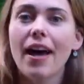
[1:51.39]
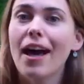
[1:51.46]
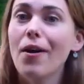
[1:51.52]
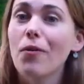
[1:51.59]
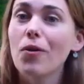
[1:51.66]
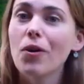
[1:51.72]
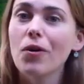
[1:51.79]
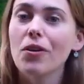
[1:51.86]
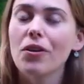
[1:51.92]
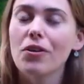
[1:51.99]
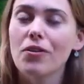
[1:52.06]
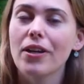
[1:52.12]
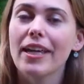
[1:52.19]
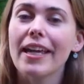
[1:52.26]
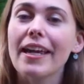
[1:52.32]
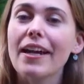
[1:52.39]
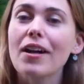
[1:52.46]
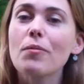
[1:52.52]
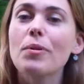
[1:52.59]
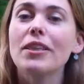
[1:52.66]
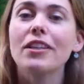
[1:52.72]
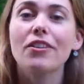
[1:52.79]
I won't go into it
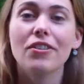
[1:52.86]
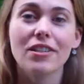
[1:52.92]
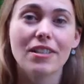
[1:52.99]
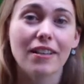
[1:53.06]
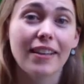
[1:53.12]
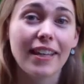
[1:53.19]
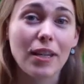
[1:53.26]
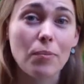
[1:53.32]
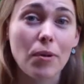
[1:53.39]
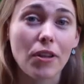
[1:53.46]
here, but there is a link